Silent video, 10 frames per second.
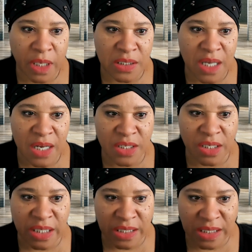And
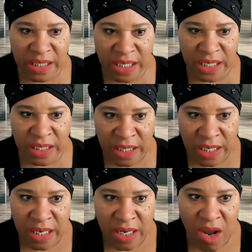Sasha is sitting
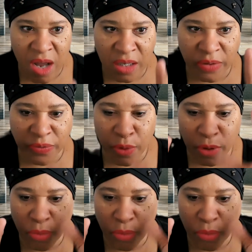on the floor,